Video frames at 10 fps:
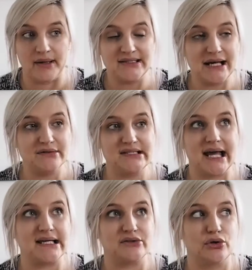
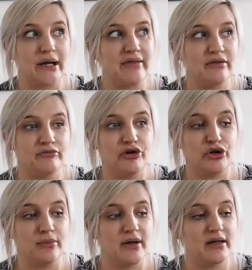downstairs or in the
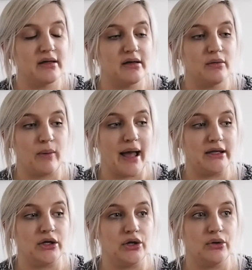room where
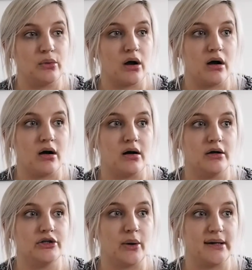you are
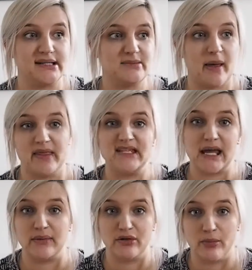going to spend the
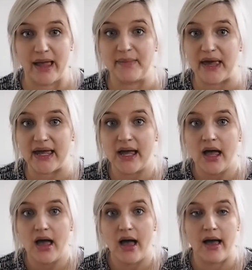day with your baby,
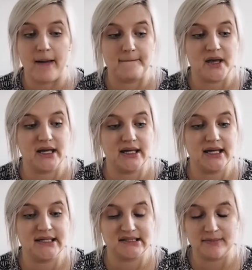
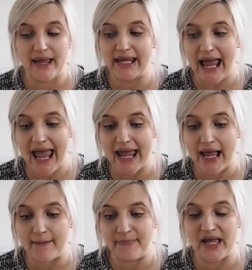is to make
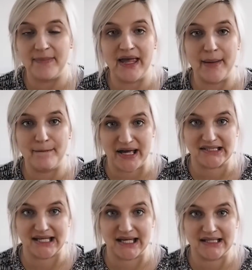a baby
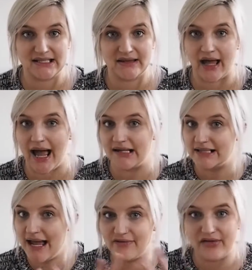basket that has
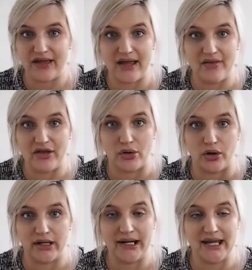everything in that you're
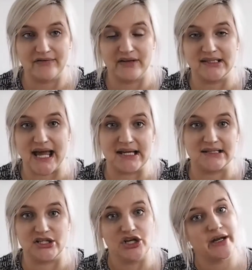going to need for the day,
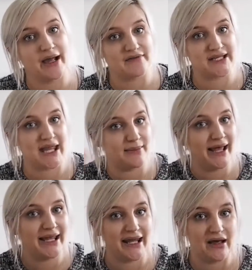so you don't have to keep
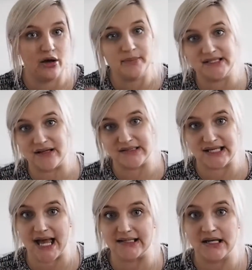legging it up and down the
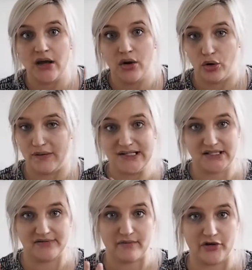stairs or into
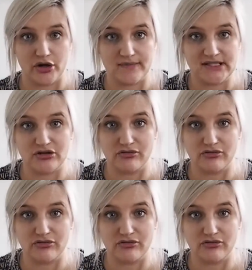different rooms to